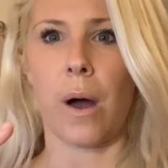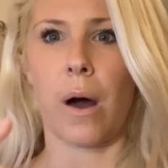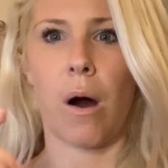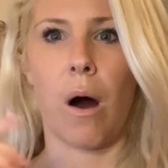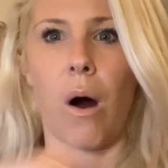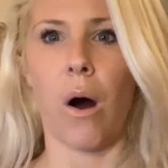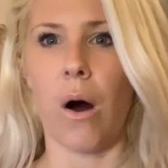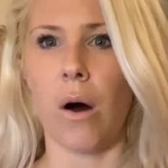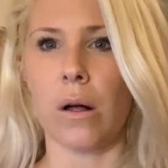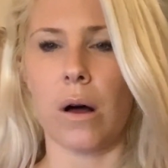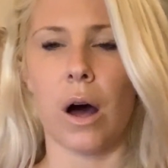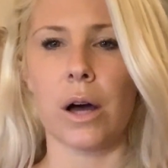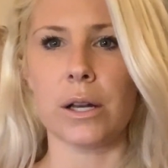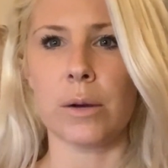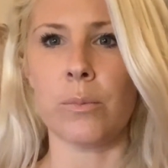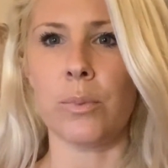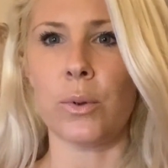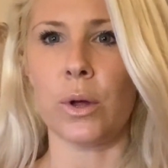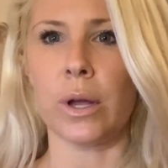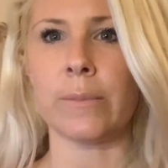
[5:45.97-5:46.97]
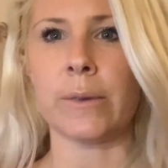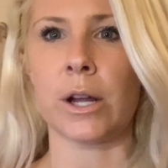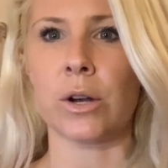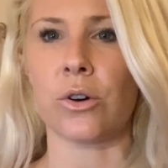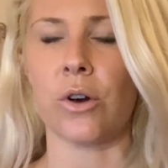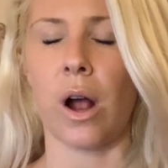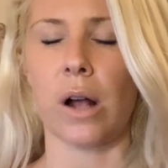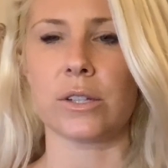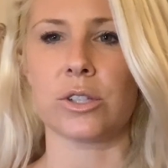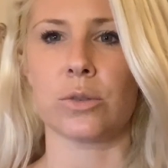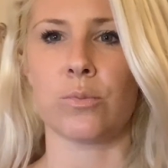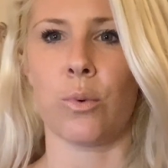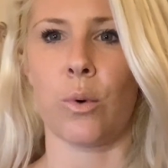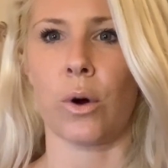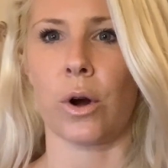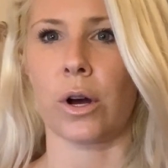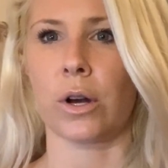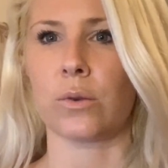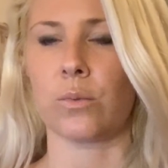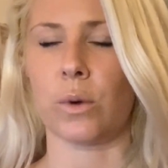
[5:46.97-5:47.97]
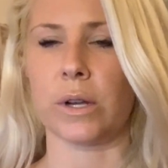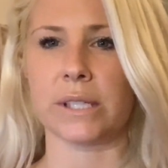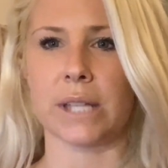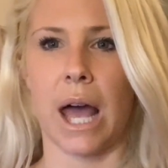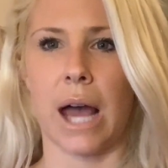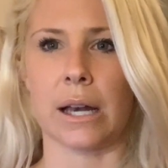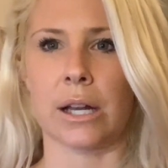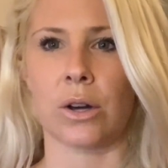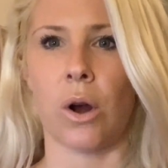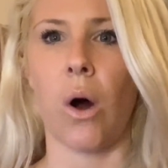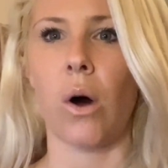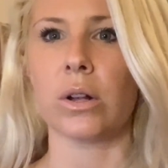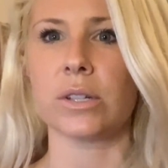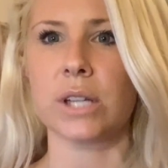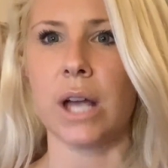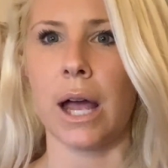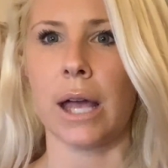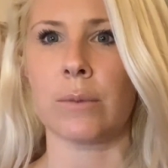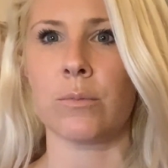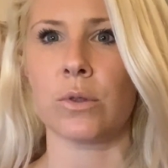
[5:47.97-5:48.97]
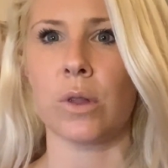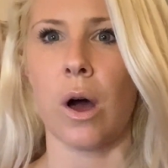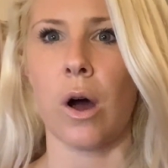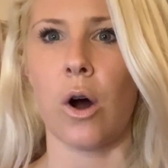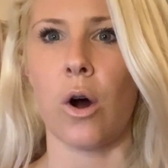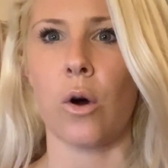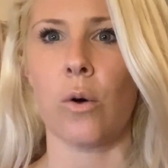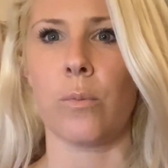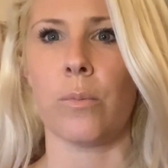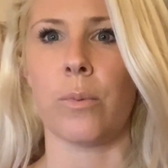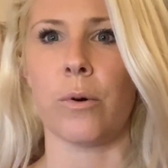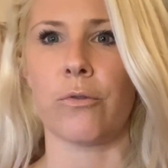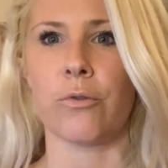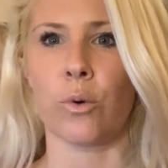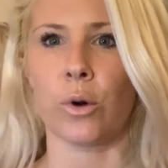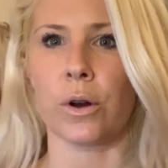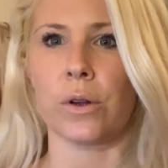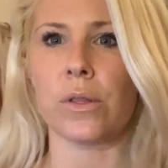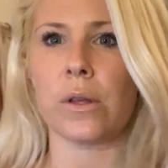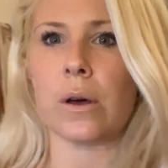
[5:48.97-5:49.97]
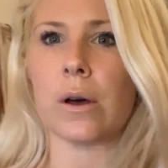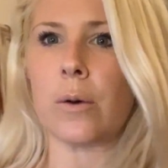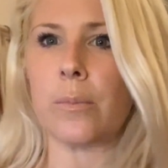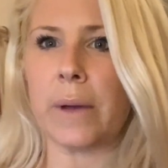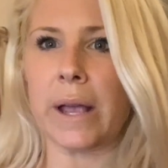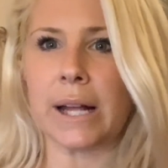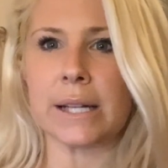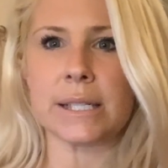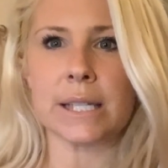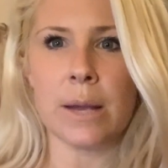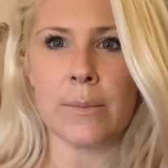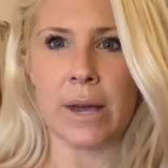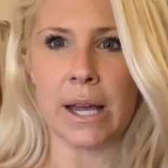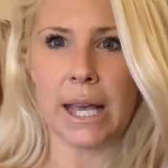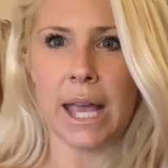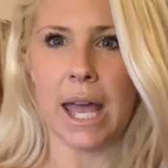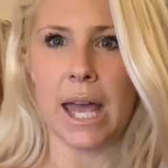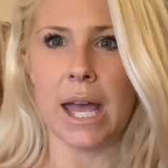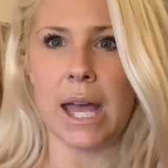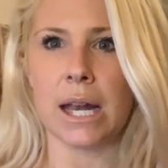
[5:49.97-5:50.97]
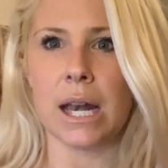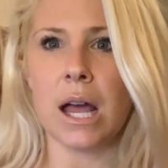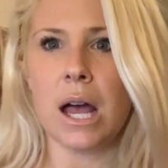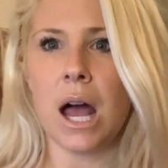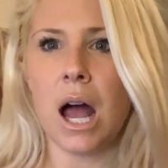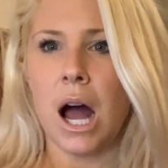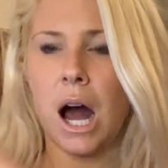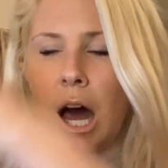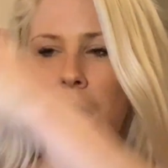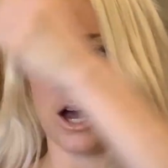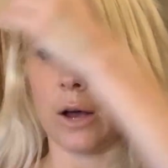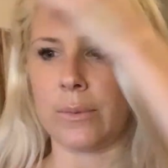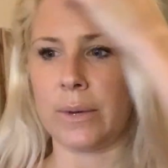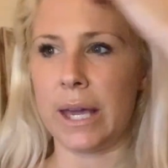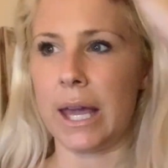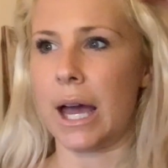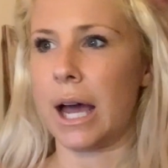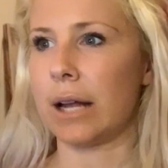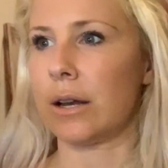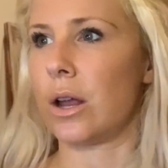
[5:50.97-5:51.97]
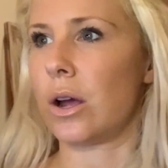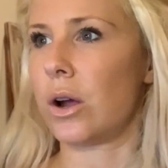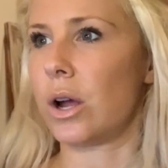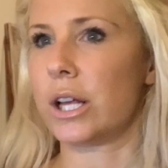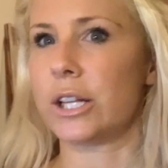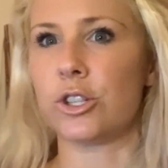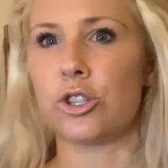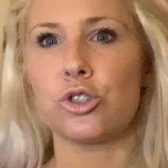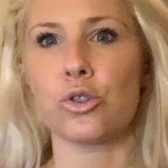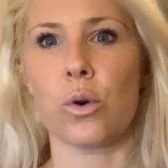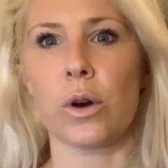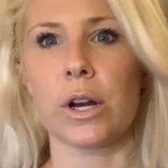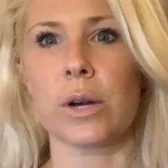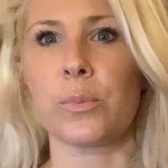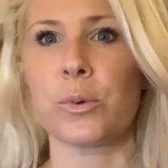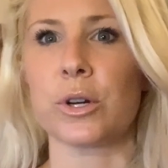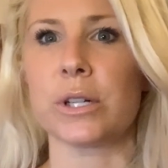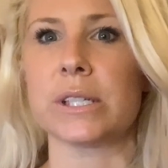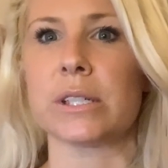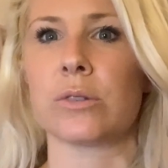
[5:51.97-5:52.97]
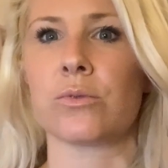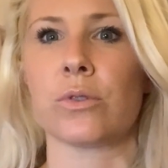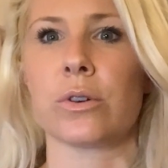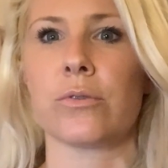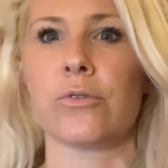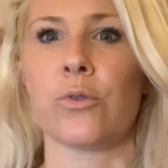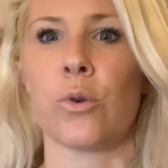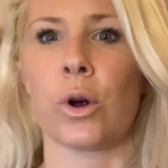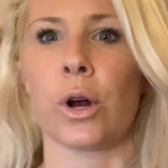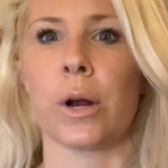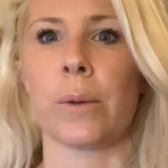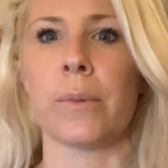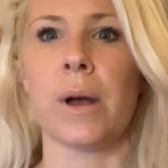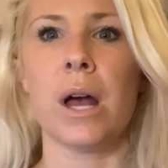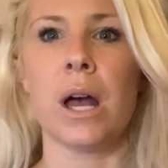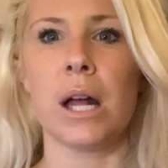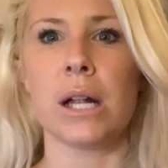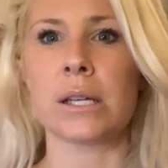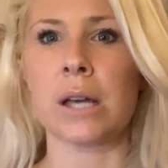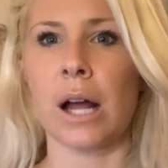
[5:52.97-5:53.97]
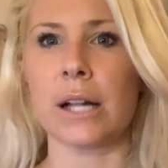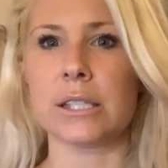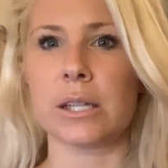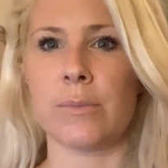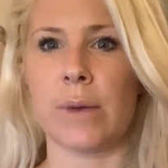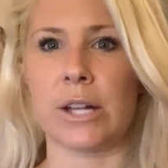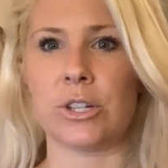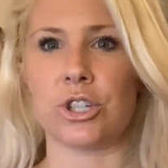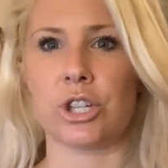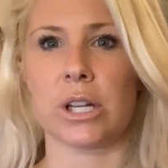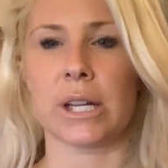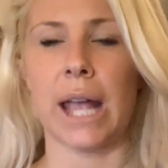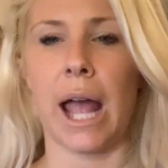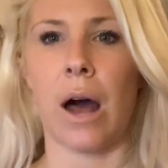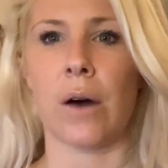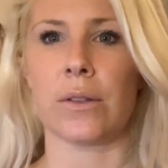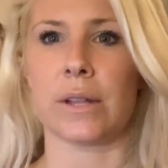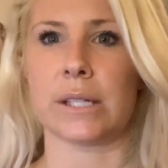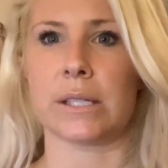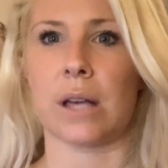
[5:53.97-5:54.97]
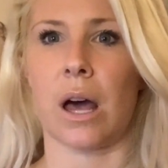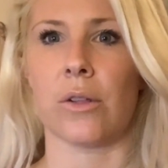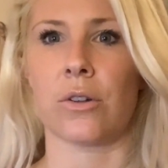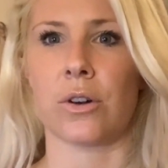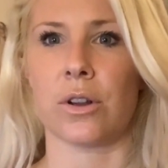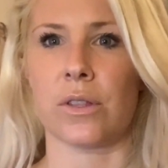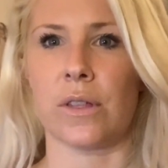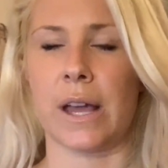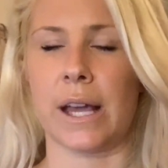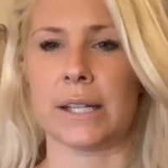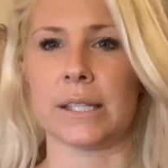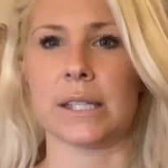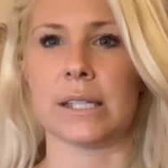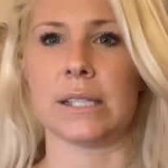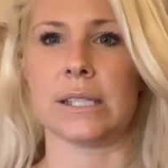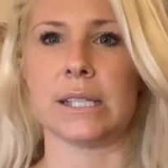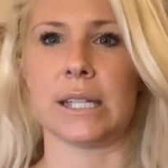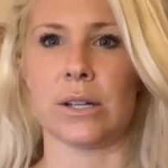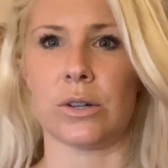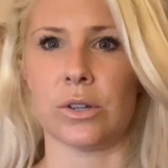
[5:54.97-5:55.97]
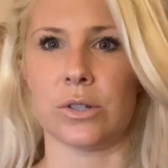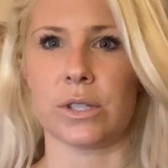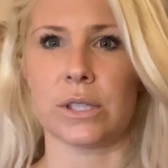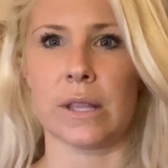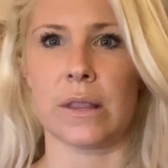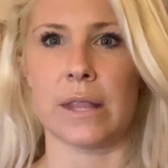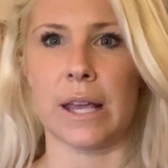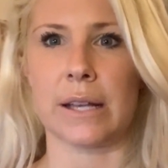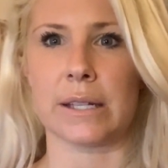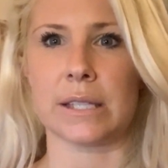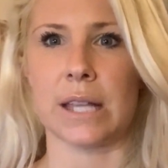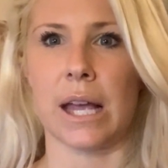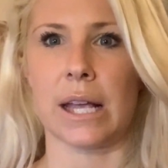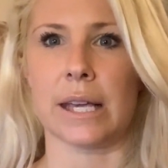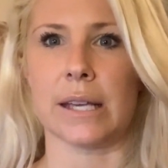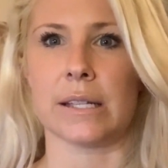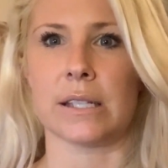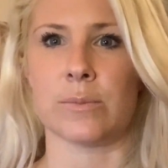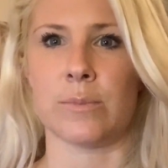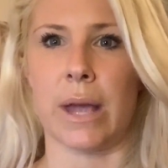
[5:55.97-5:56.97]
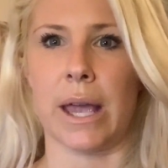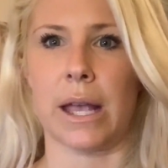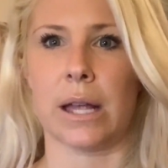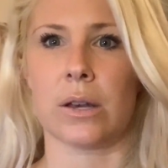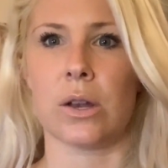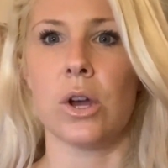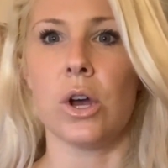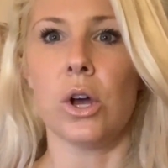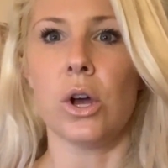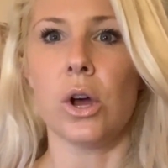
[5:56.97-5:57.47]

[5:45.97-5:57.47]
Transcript: All unemployment across the board was at an all-time low before the pandemic hit. He had historic prison reform, not to mention countless other things and deals and things that he has made